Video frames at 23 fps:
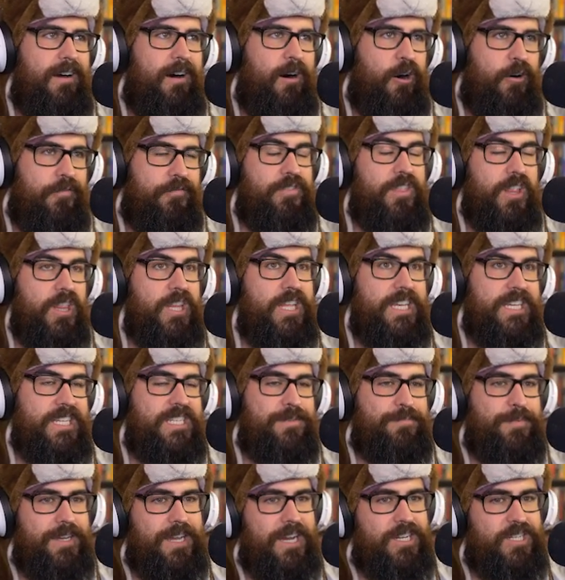off the
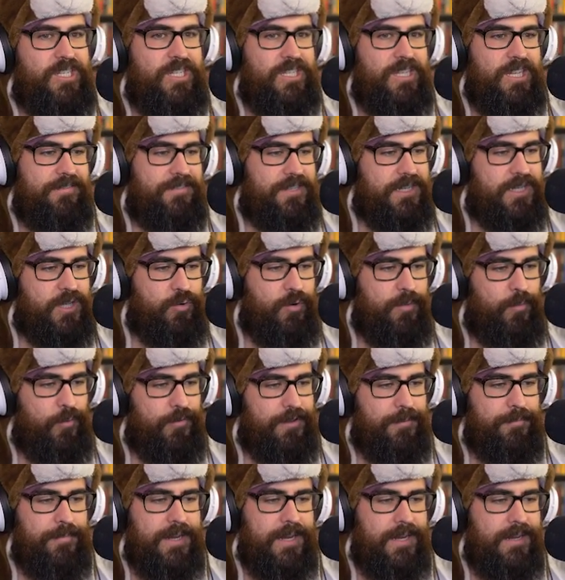list because she loves Atua
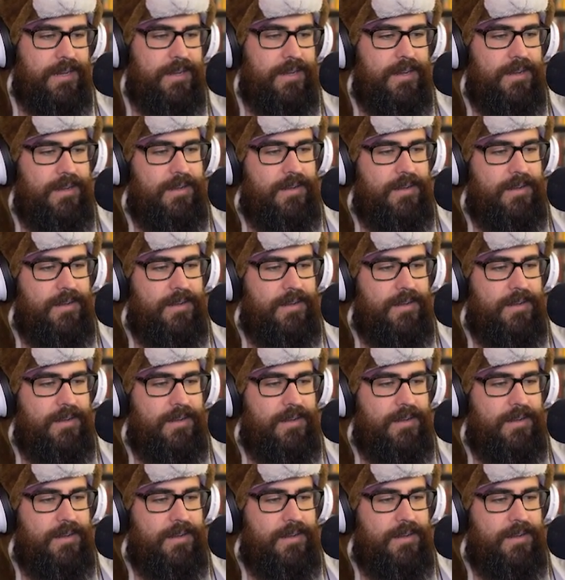more than me.